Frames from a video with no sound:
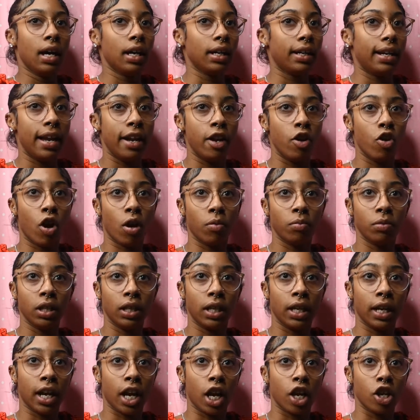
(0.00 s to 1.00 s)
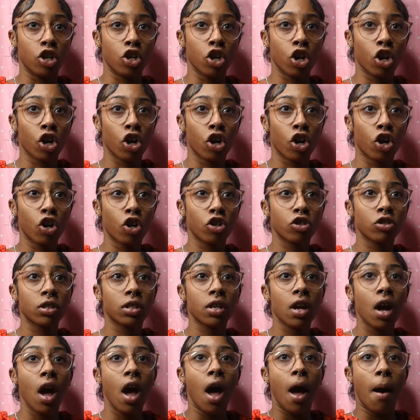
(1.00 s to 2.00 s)
They know I'm looking at girls.
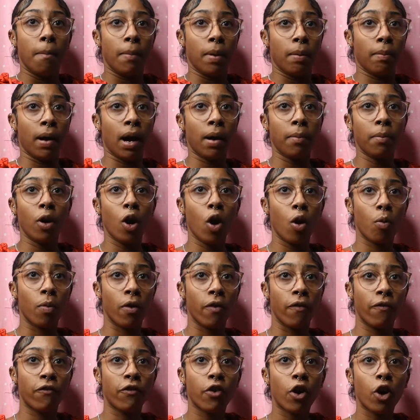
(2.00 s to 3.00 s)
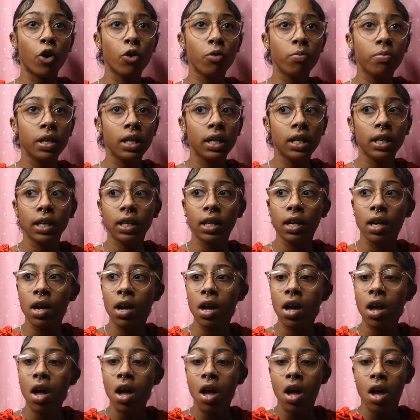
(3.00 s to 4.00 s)
My mama homophobic.
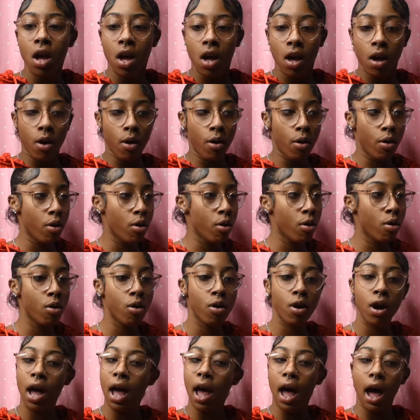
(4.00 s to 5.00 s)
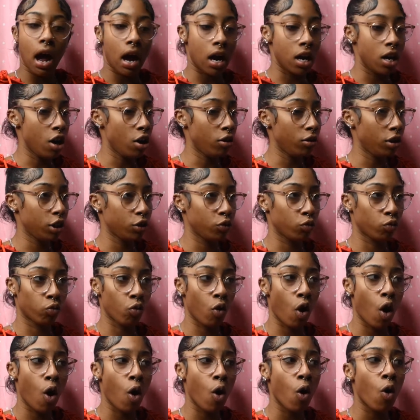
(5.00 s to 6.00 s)
I know this is
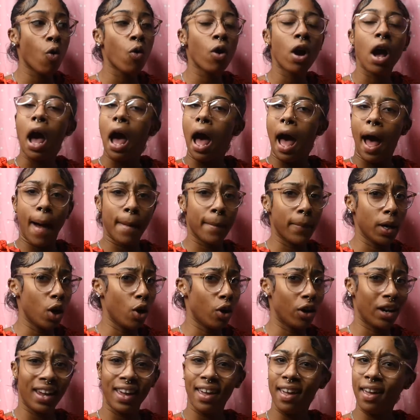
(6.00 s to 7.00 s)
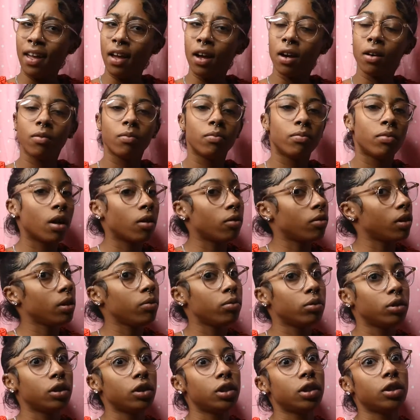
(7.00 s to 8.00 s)
wrong. I'm gonna go to hell. Bro, it
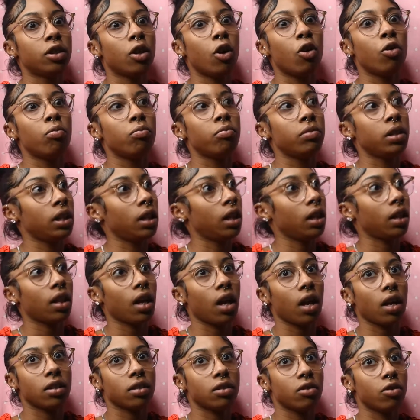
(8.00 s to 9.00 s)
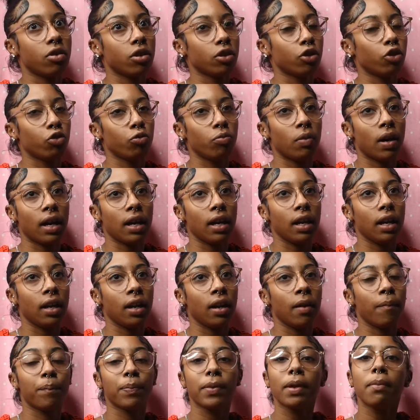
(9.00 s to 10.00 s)
was so many things going through my
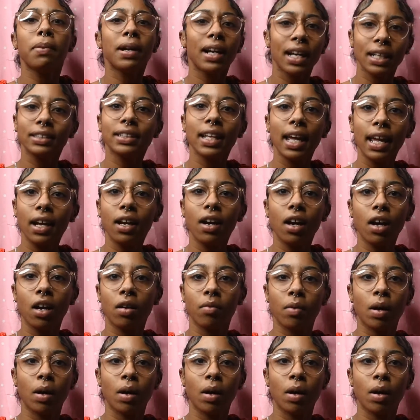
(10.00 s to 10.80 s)
head. But I stayed calm.